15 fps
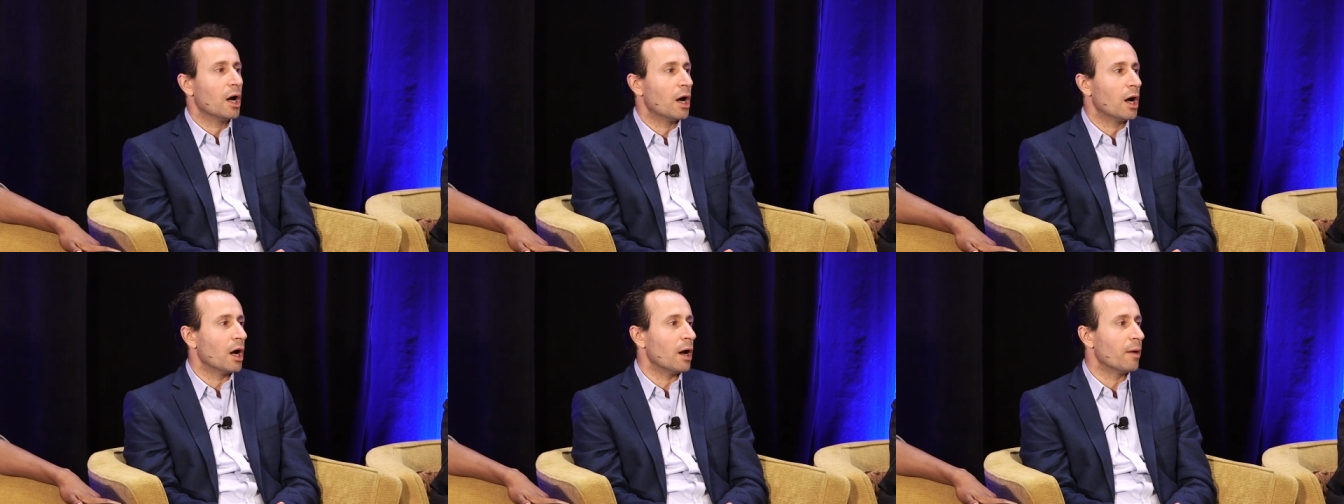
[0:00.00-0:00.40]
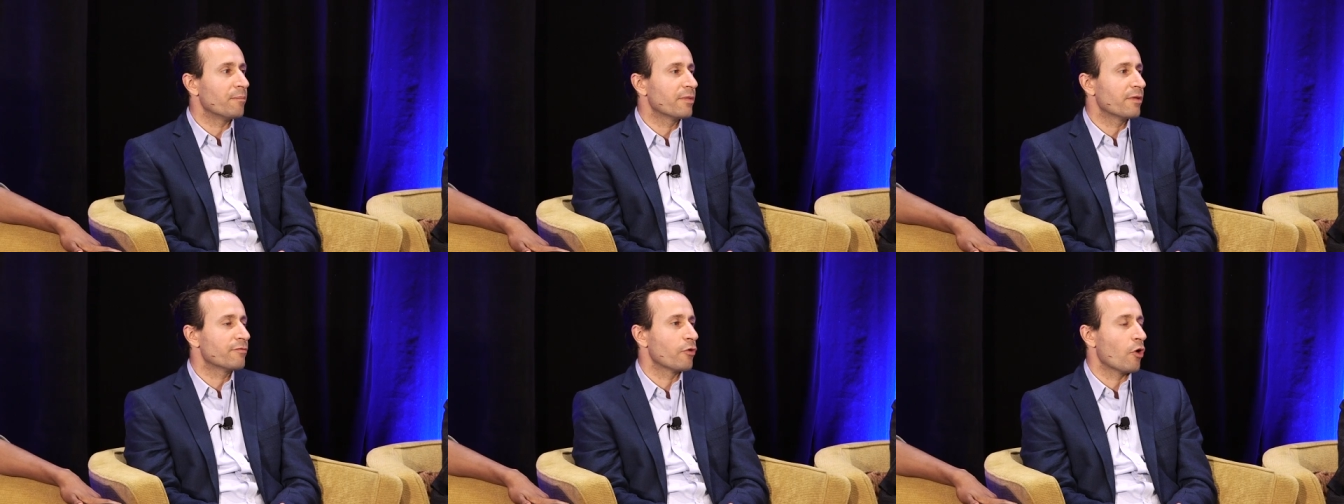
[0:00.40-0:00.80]

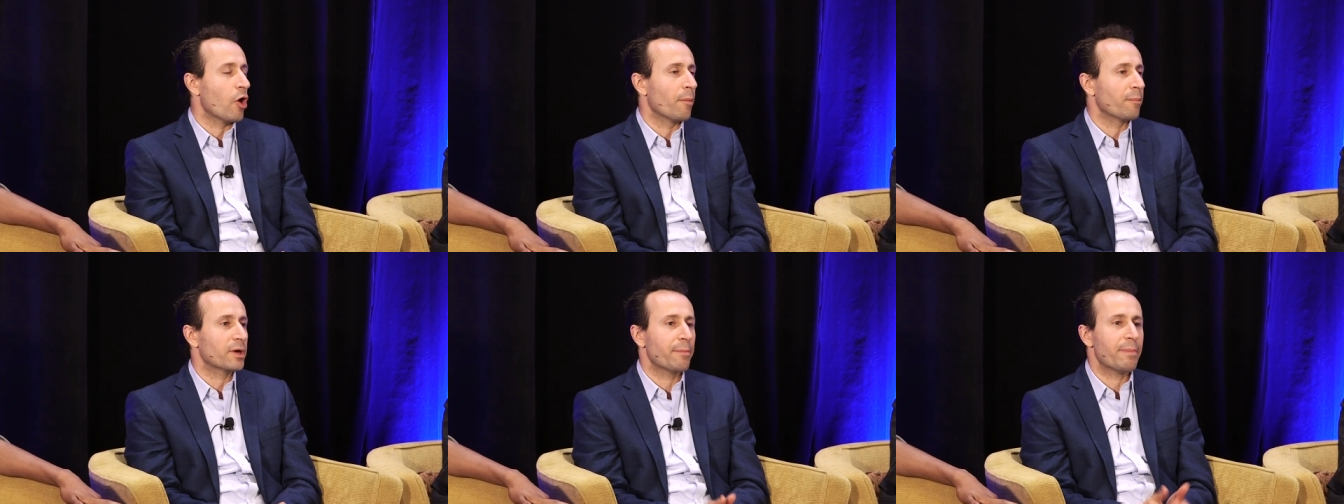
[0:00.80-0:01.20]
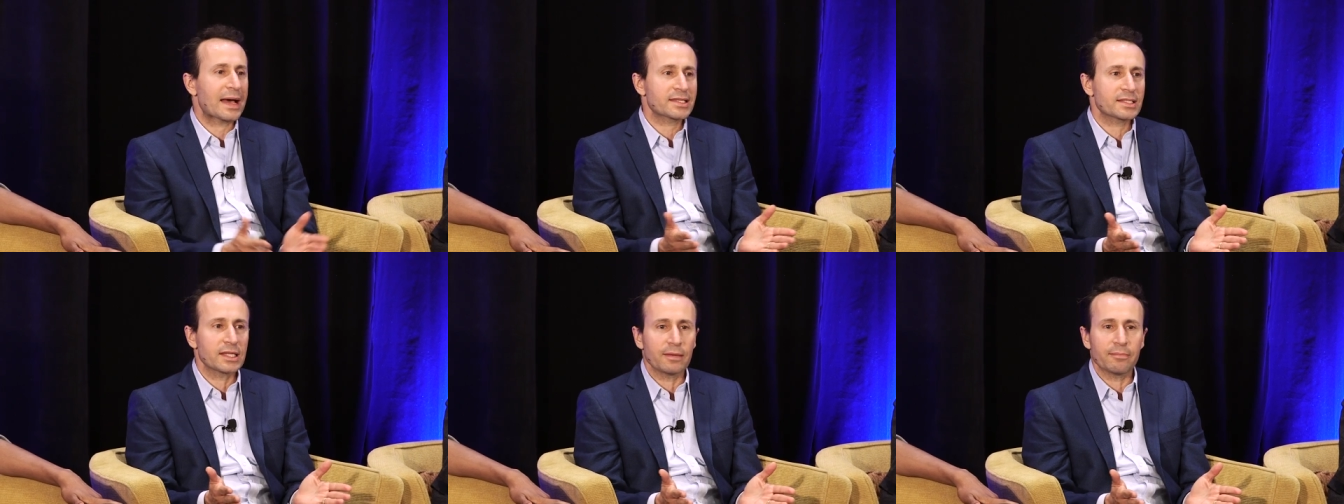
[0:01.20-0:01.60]
Um, from
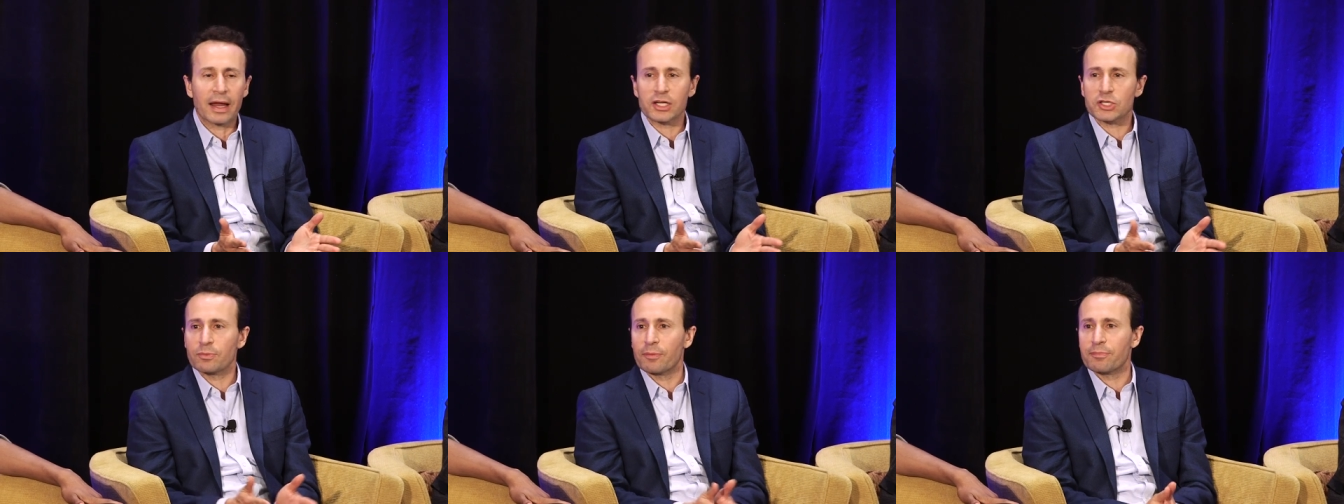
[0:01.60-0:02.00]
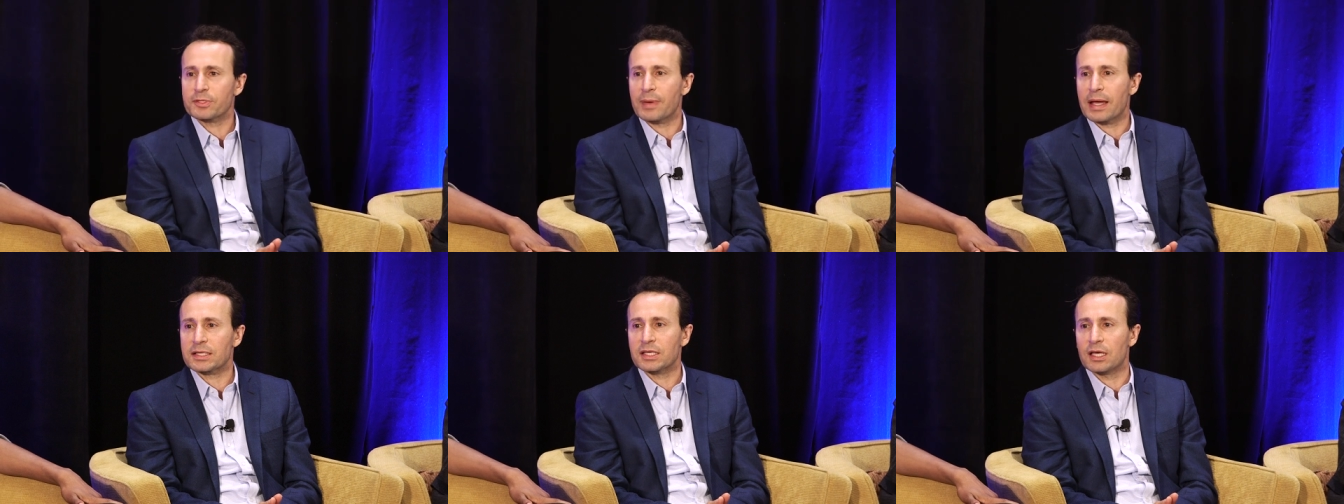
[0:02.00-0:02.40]
capacity management
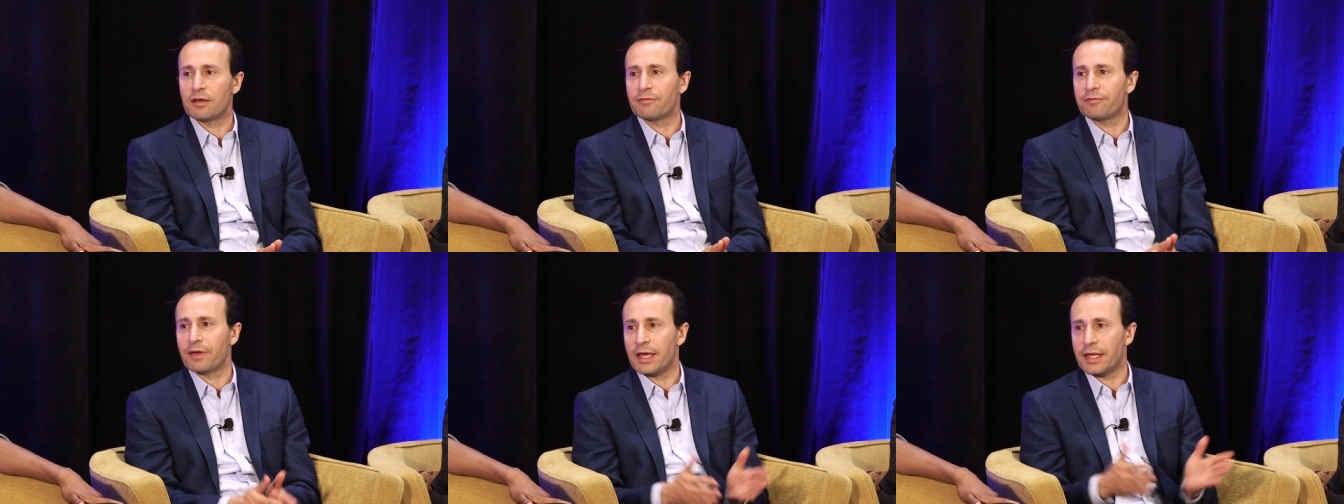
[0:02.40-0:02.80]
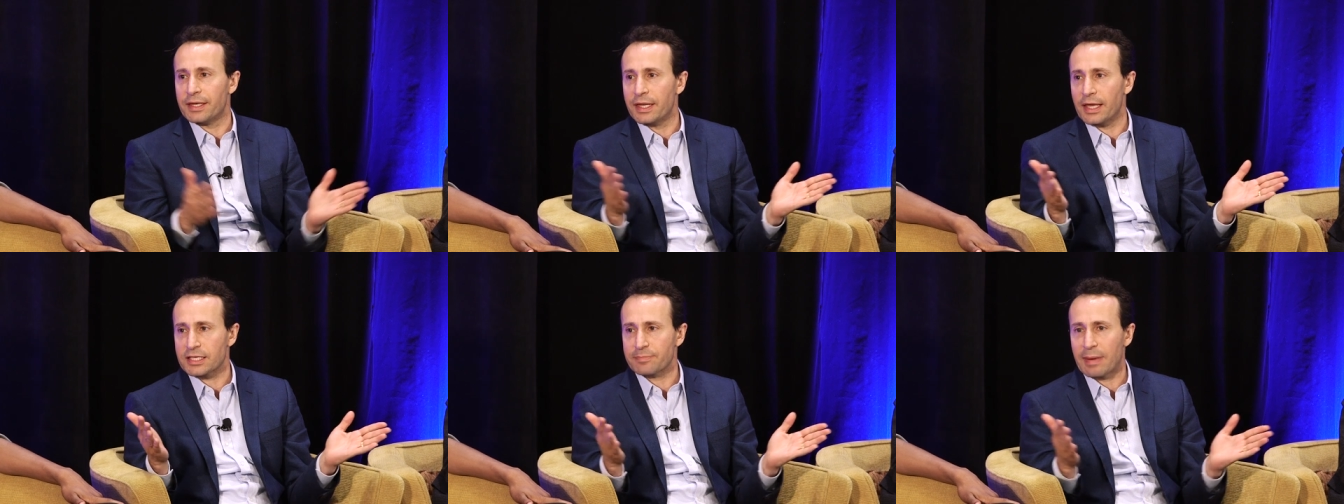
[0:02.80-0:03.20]
perspective,
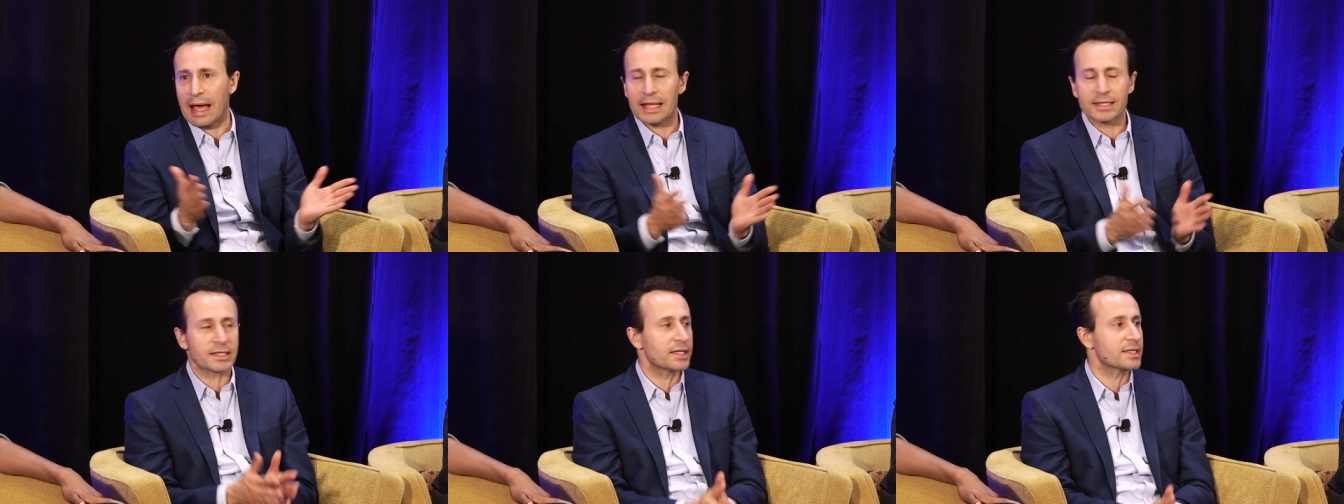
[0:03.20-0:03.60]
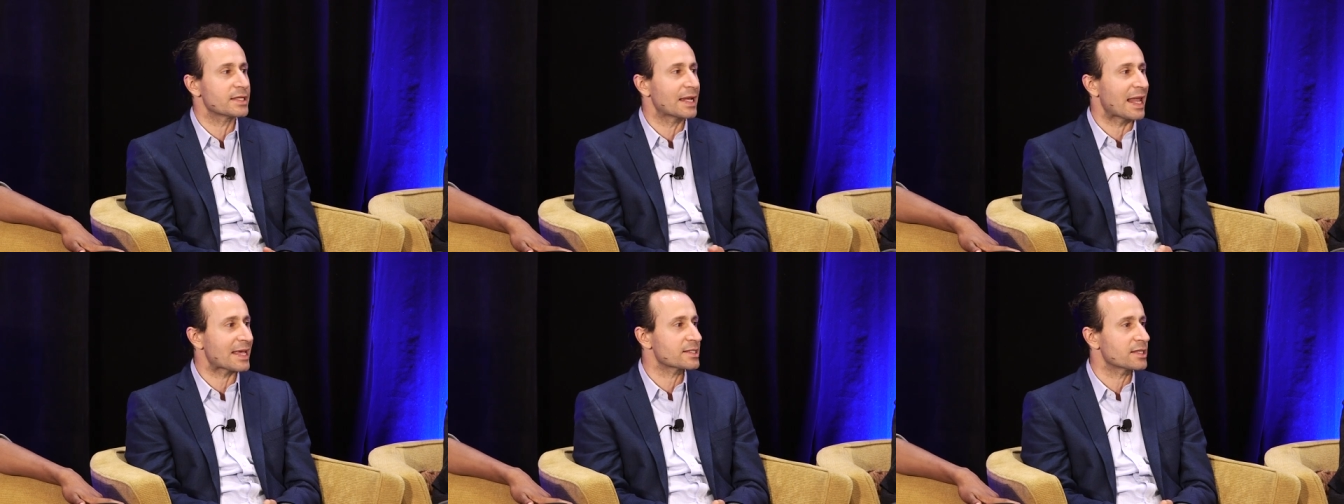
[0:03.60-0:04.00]
it expands and is
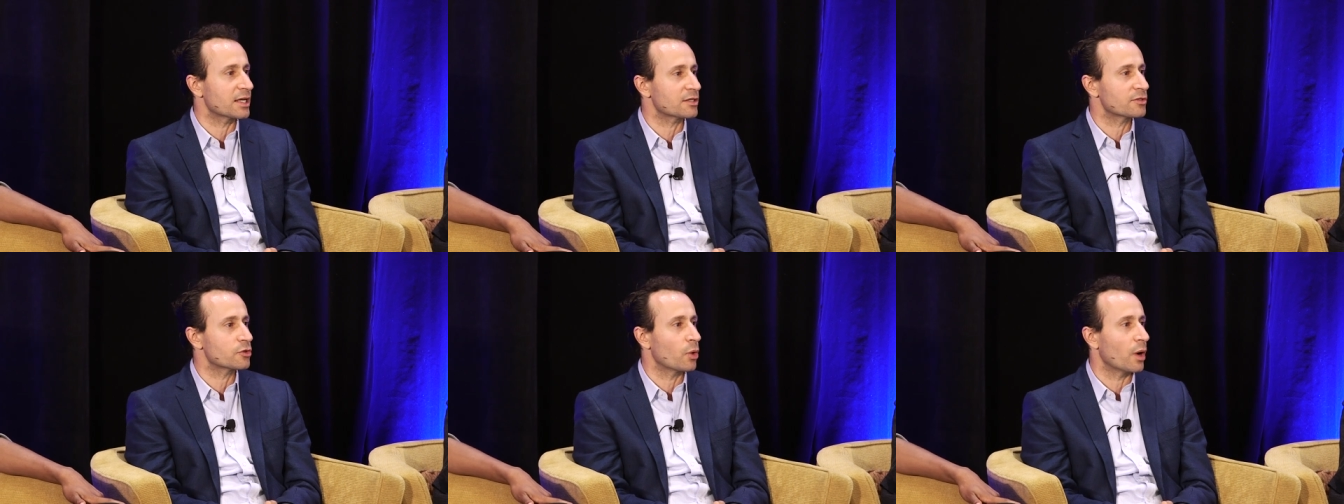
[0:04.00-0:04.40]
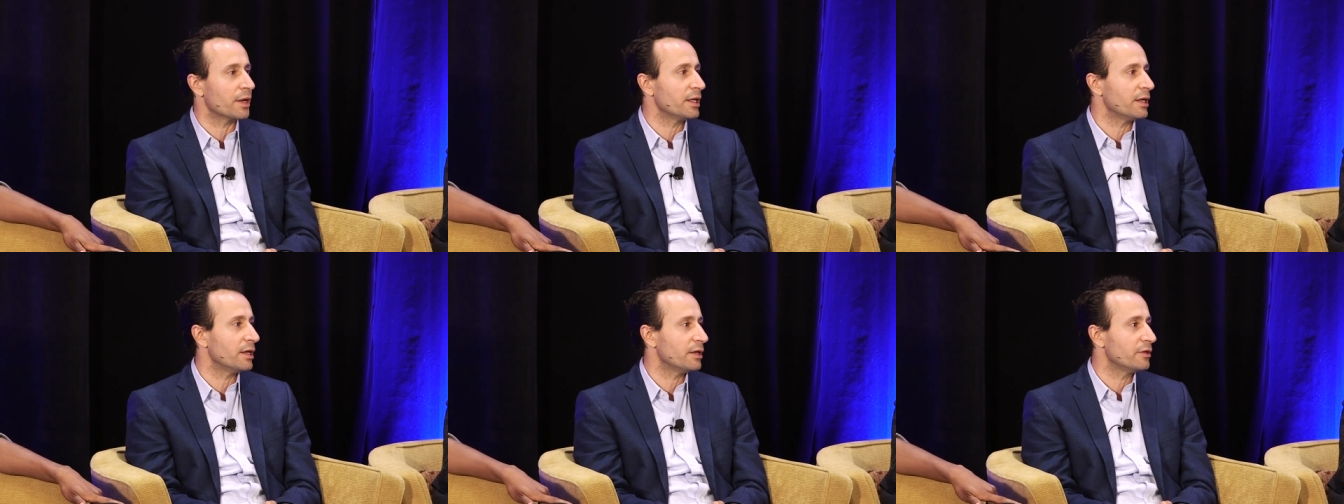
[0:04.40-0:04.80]
elastic to our
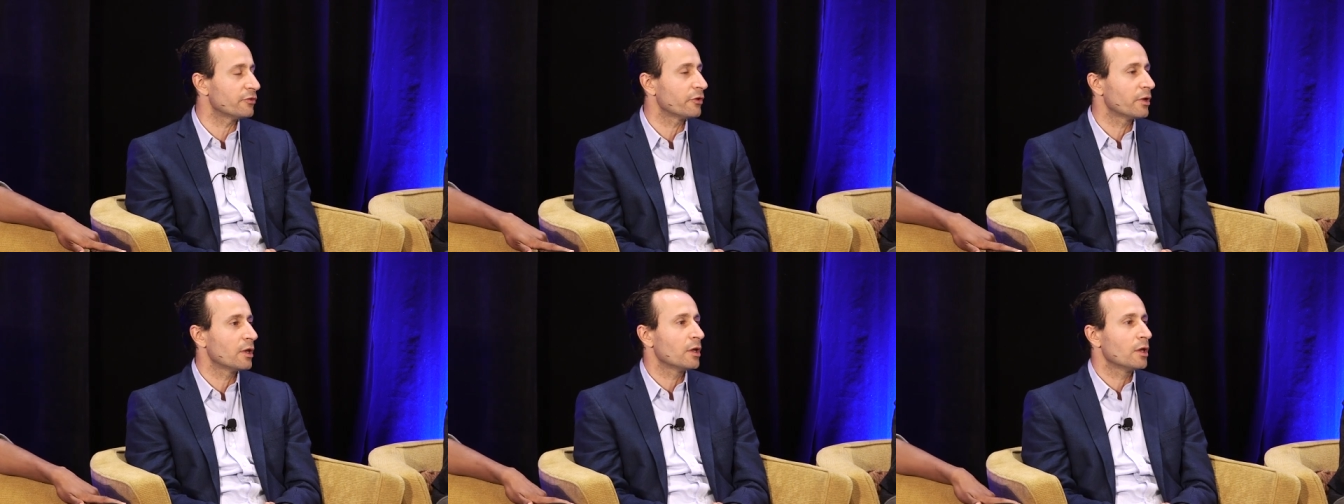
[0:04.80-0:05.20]
needs.